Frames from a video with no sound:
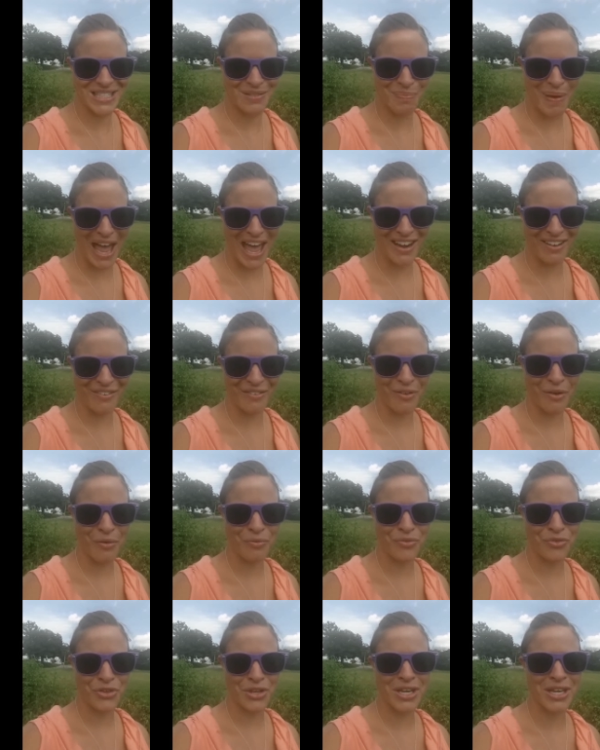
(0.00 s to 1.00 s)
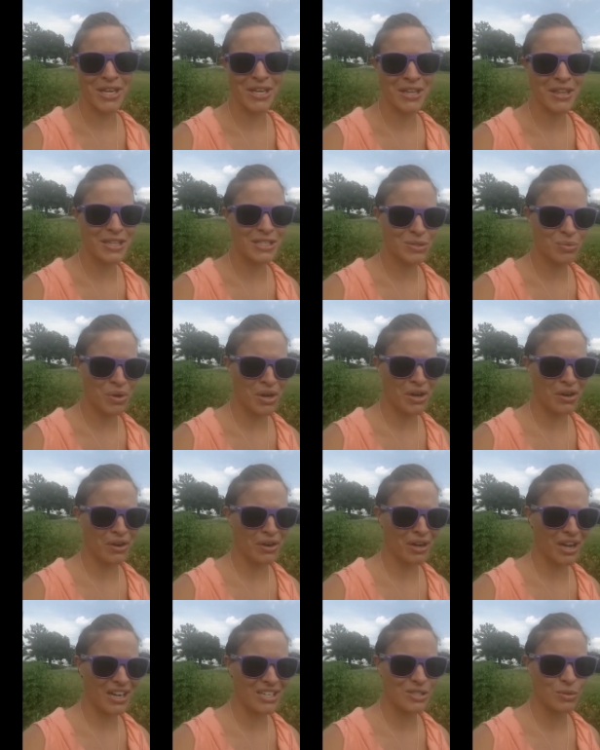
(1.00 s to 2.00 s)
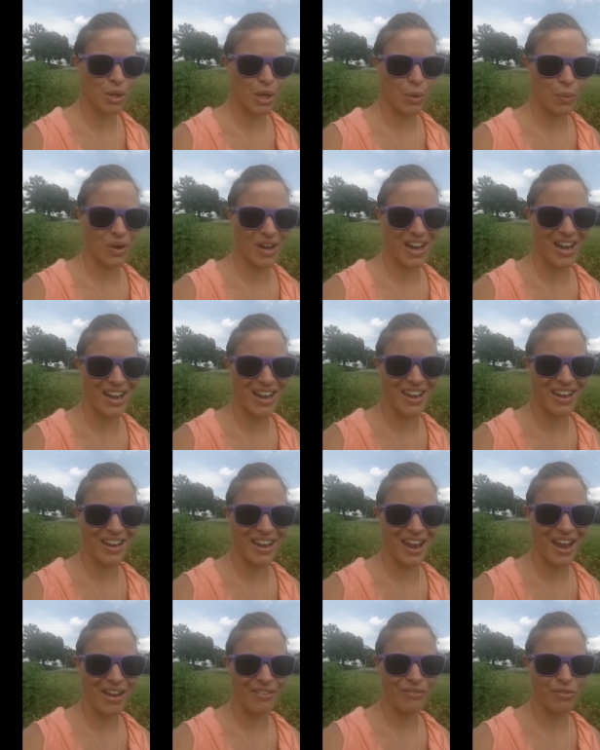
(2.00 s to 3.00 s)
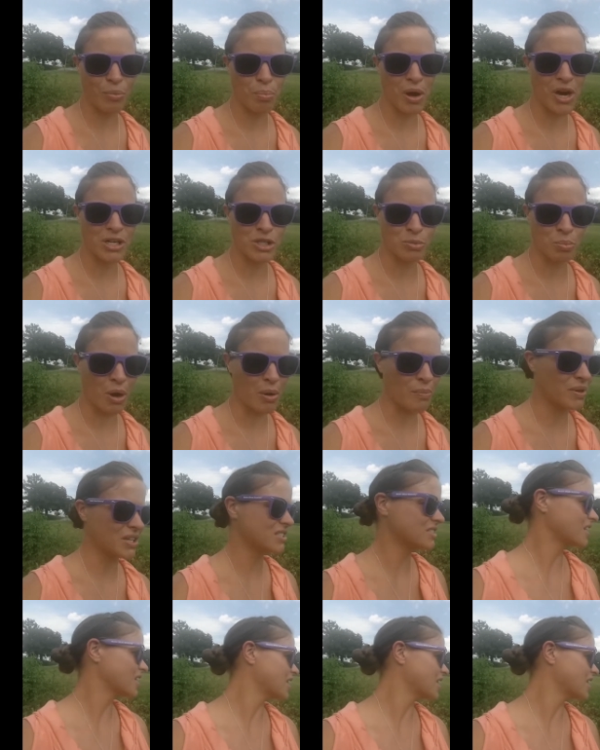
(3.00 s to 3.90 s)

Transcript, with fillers: this battle. Hopefully, this week or next week, we're going to have the Parks Department